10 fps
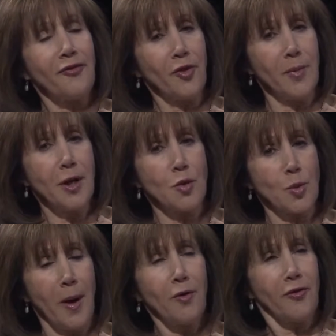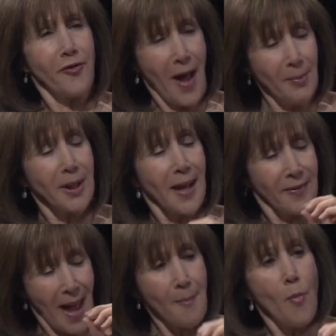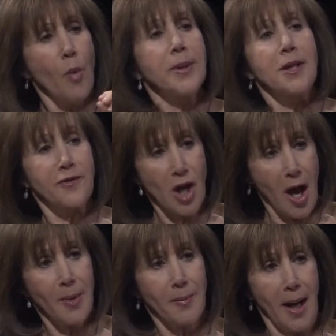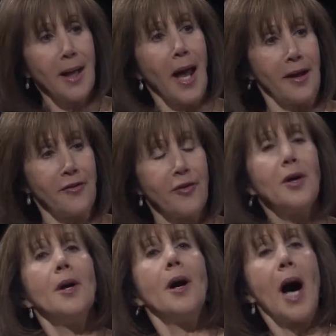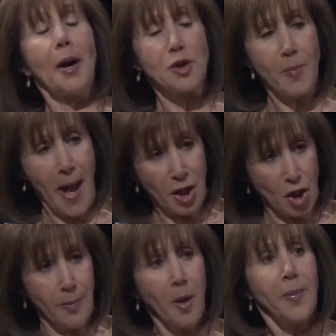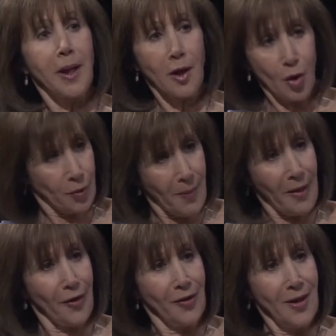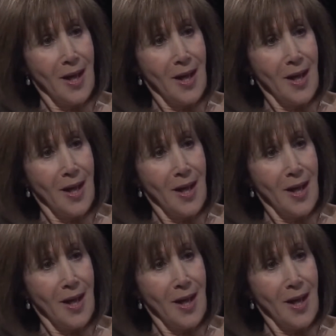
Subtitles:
For me, it was about family at that moment of time in my life. I was passionate about being a good mother.